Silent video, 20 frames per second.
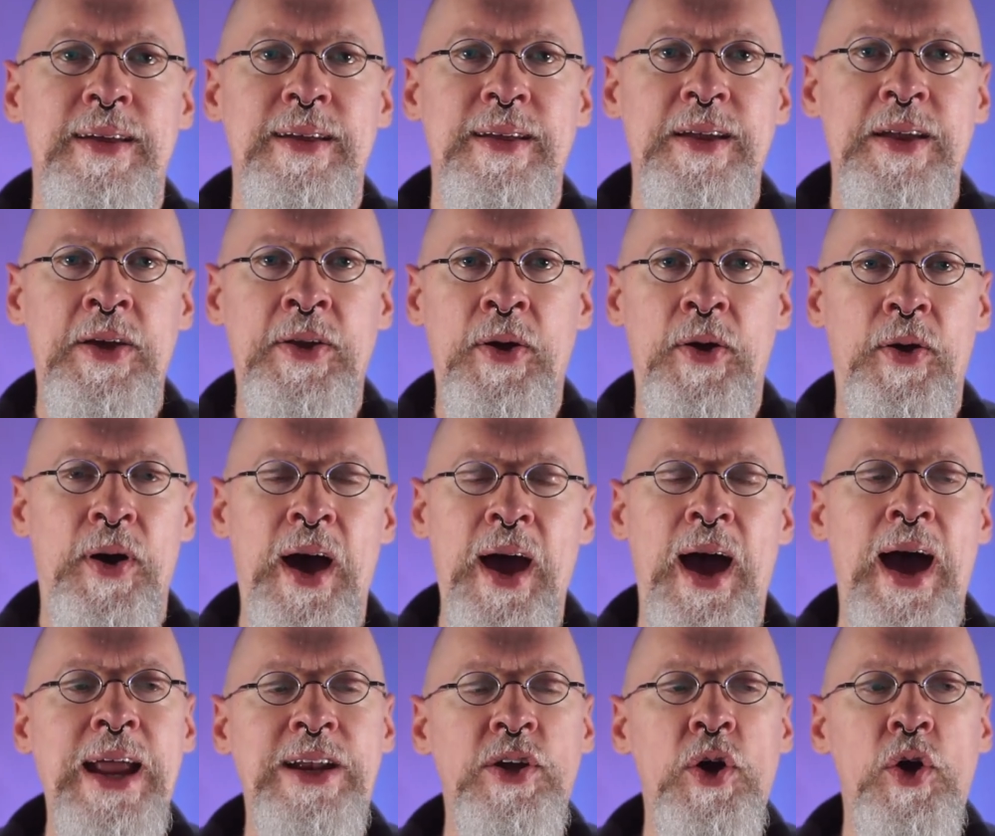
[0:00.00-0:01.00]
You know,
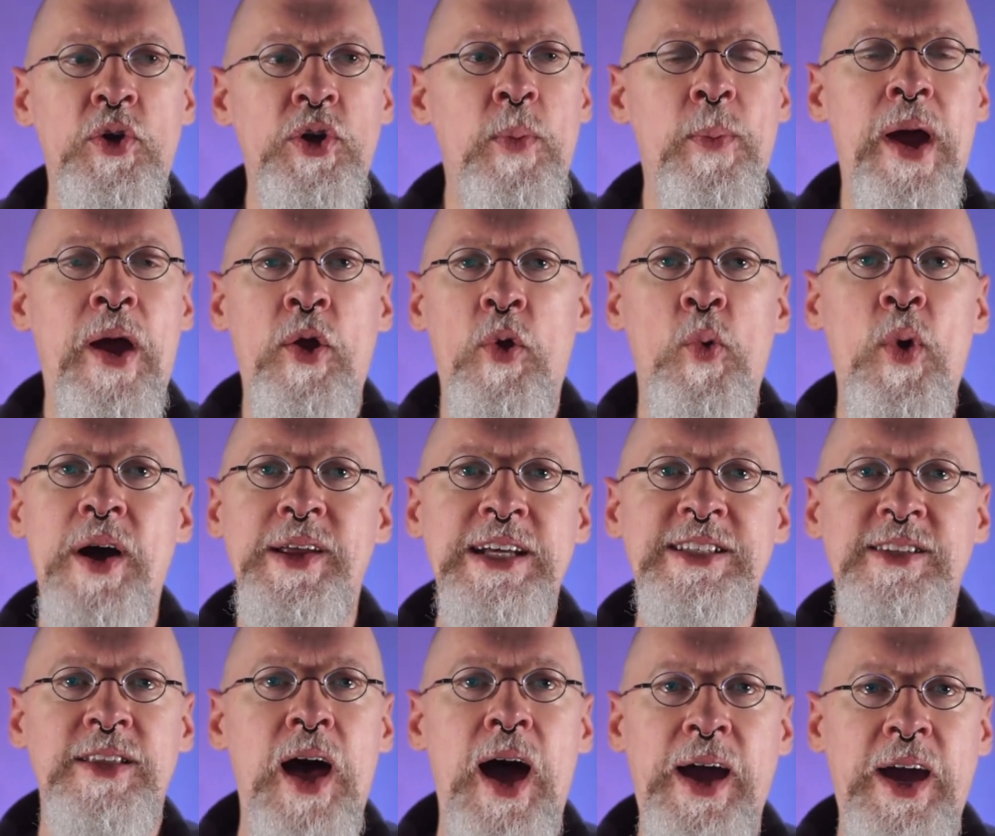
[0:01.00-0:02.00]
I, I know no matter what,
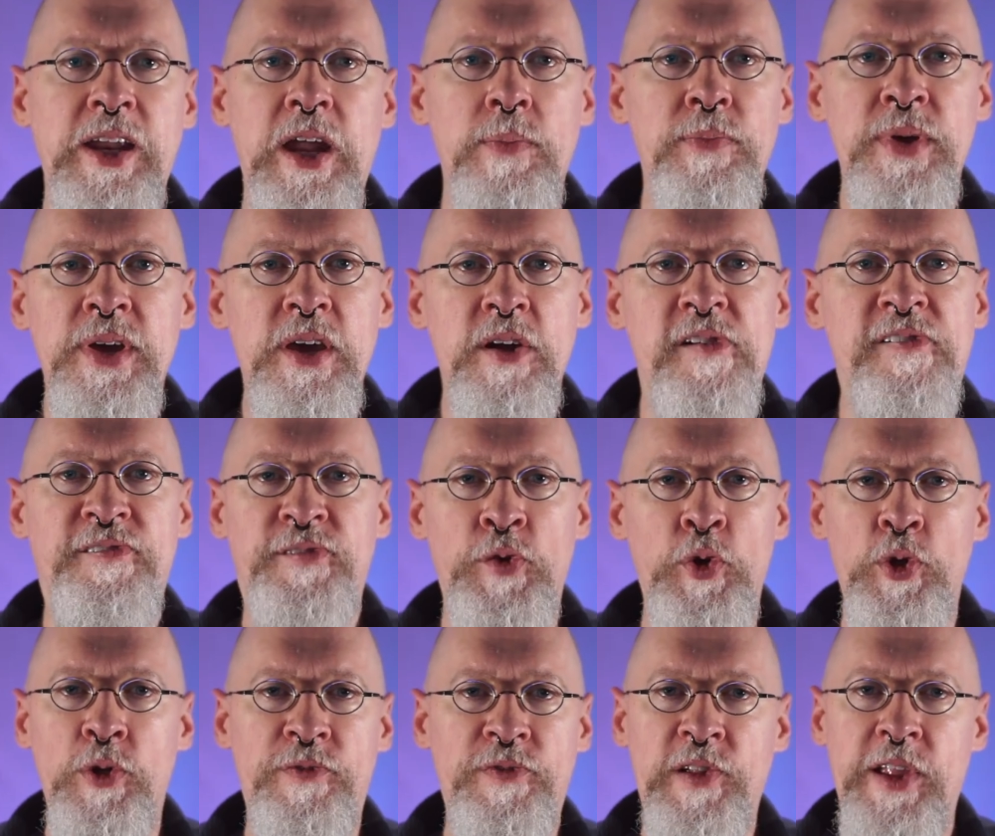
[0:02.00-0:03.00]
it's not going to be a
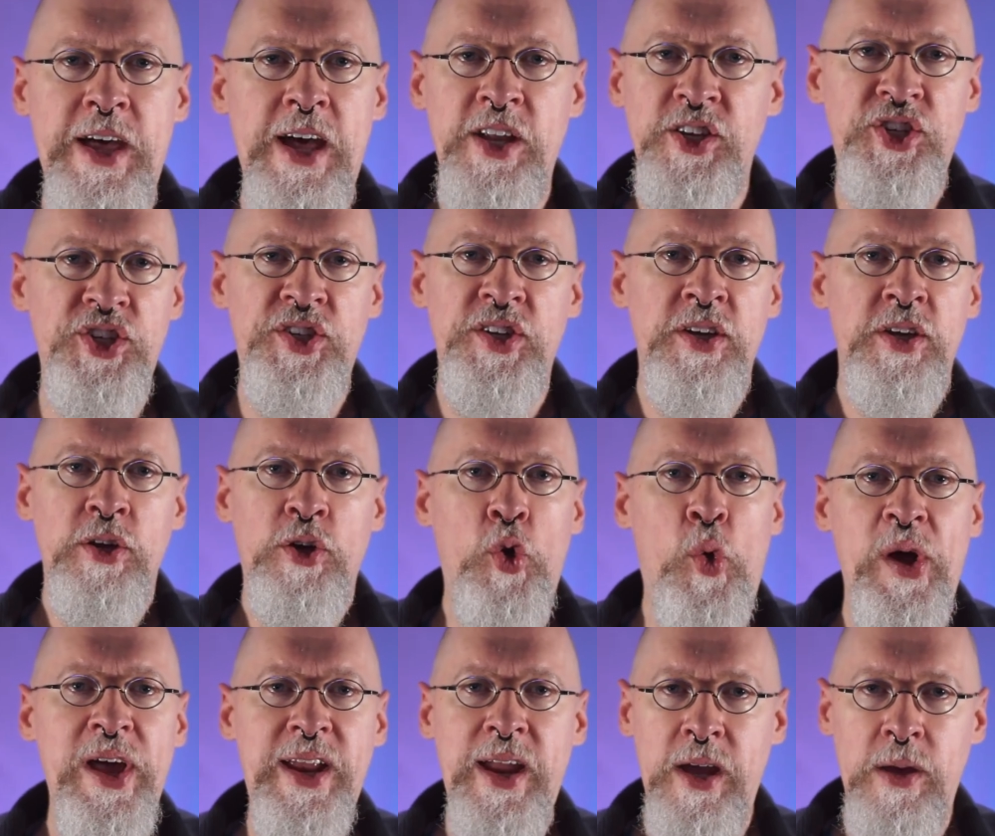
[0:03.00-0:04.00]
full fledged
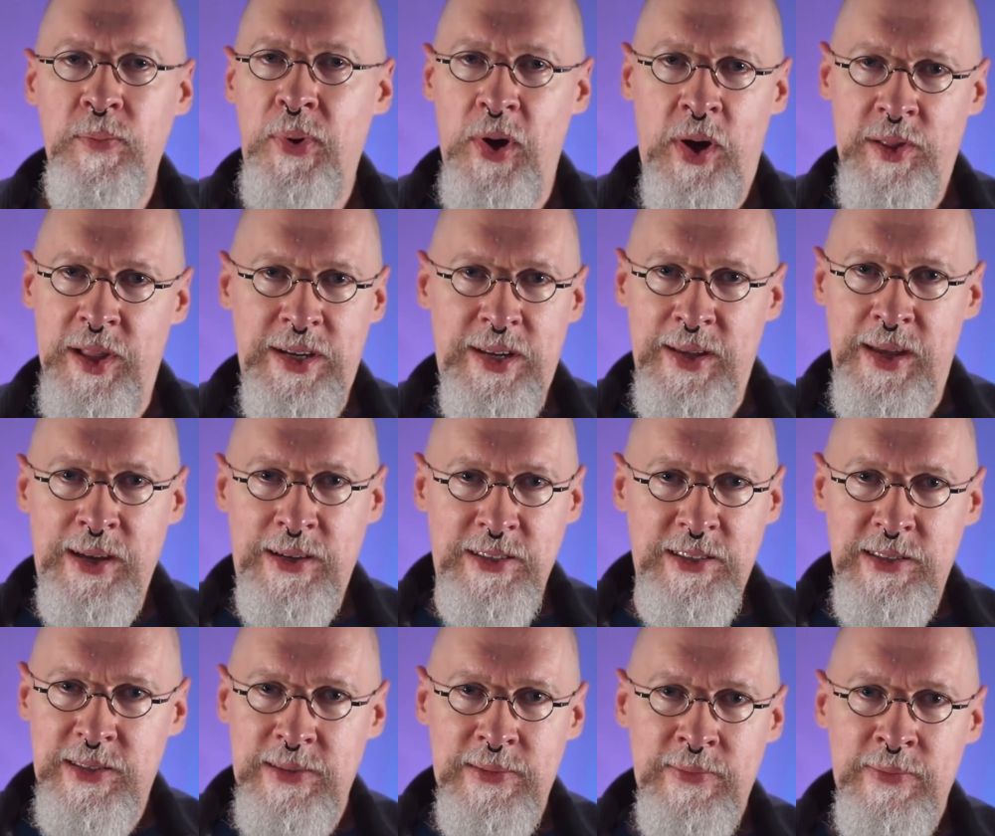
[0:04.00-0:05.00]
quitting
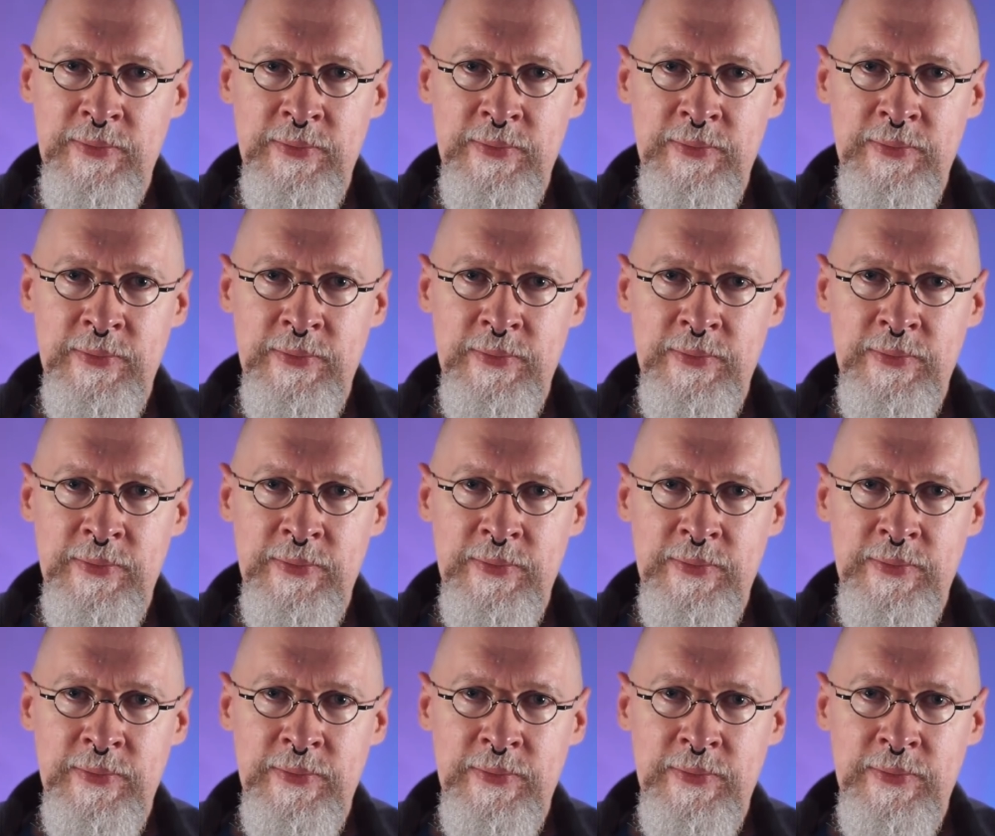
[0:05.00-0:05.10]
politics.